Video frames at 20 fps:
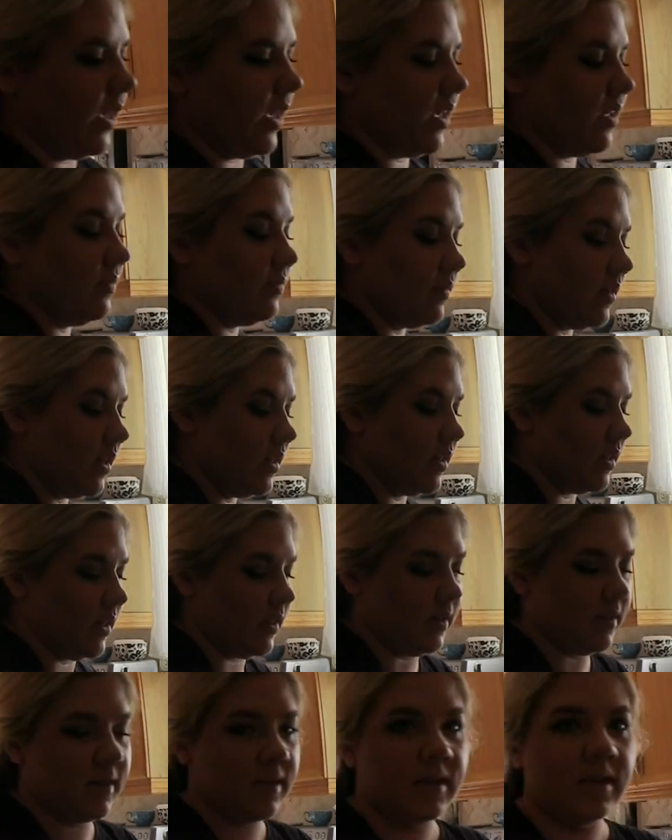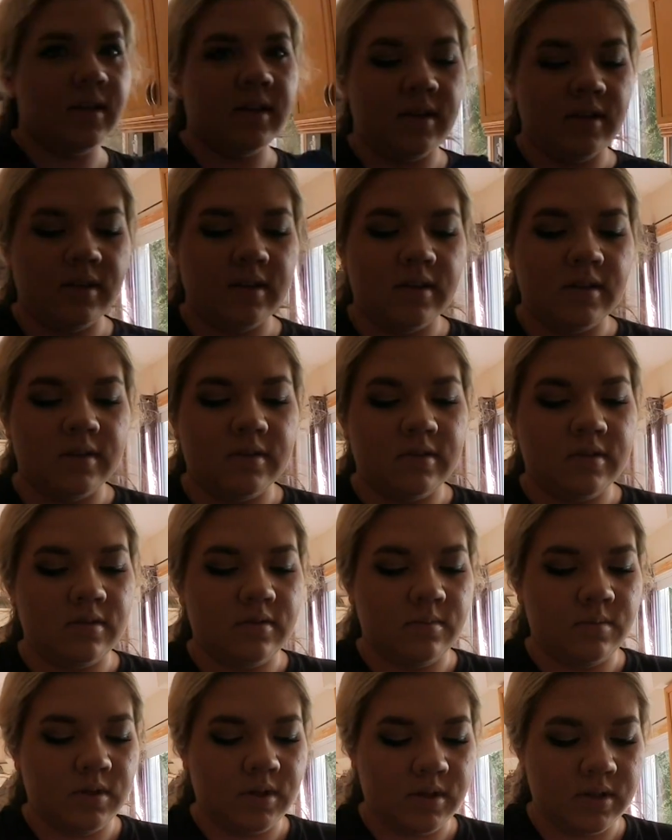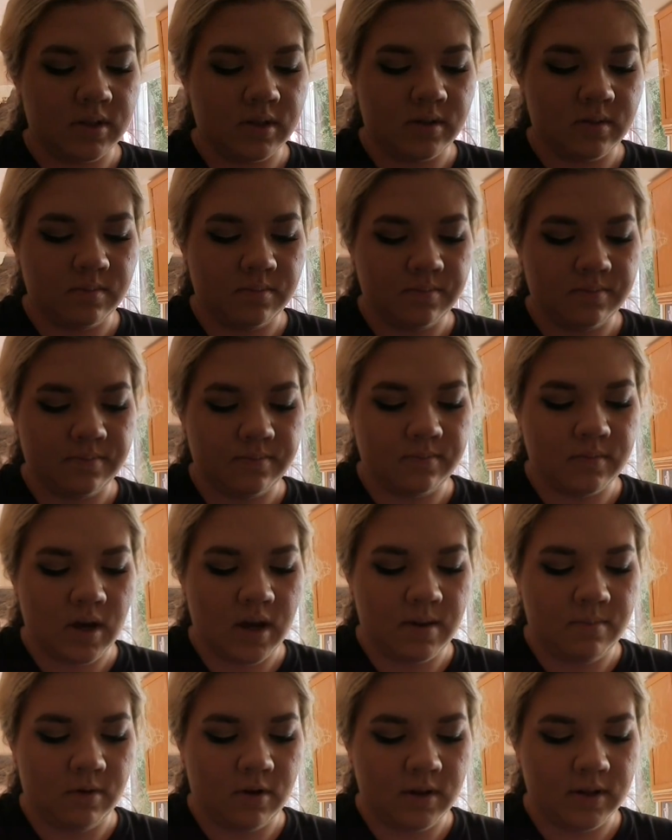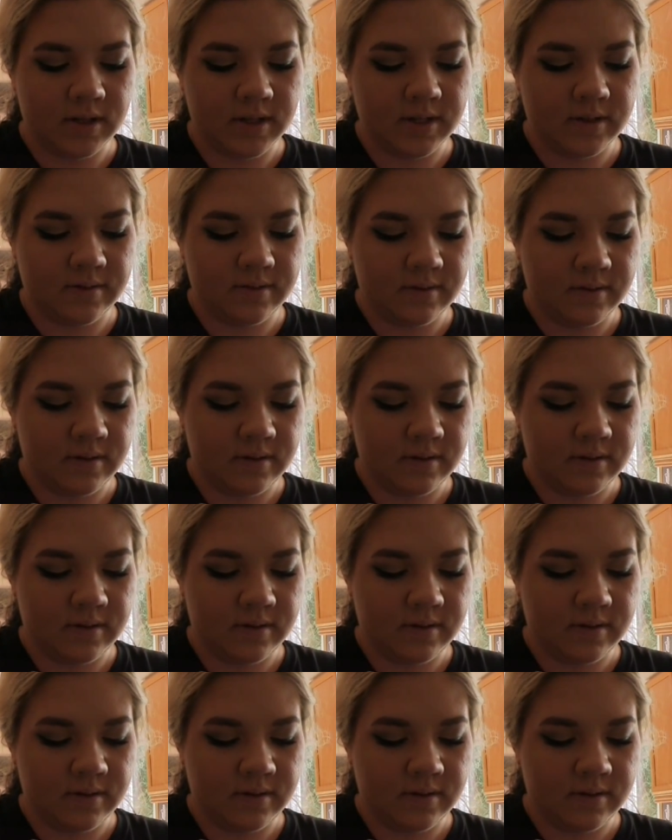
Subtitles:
can't find things, so I'm just gonna eyeball it,